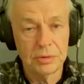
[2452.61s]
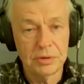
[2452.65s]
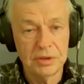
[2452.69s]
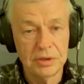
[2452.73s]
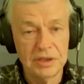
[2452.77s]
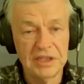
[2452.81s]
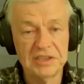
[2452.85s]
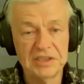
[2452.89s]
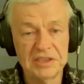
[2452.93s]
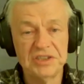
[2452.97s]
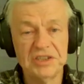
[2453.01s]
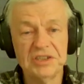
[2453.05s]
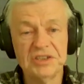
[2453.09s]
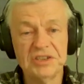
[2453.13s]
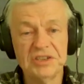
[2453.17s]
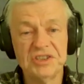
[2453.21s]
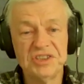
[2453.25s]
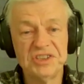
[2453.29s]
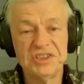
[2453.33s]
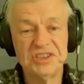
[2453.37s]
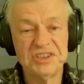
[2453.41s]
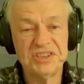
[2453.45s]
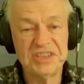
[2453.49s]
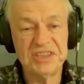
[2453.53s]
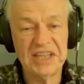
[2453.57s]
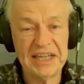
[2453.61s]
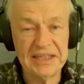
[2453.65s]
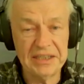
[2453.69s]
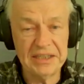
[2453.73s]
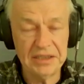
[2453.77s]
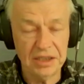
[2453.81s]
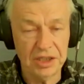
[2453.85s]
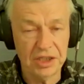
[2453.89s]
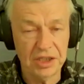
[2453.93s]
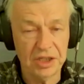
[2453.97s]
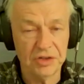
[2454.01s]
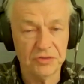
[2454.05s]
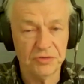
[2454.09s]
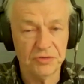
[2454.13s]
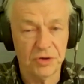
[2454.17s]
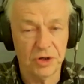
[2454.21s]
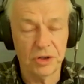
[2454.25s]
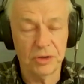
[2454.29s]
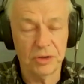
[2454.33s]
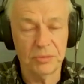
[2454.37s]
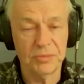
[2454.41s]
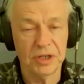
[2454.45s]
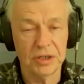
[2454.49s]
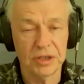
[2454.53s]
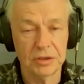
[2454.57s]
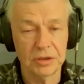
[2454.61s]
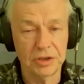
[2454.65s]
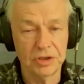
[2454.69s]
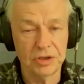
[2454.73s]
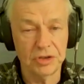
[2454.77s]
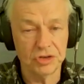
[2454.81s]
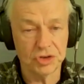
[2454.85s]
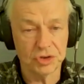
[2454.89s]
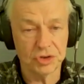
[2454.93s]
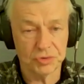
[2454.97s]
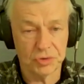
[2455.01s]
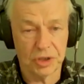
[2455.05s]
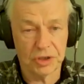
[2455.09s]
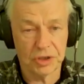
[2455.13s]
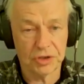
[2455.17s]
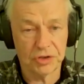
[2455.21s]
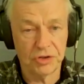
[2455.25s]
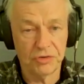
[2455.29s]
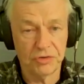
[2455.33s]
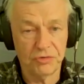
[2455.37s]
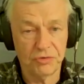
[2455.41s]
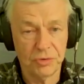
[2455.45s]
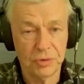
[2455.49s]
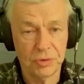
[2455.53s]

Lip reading: It's insanely environmentally destructive.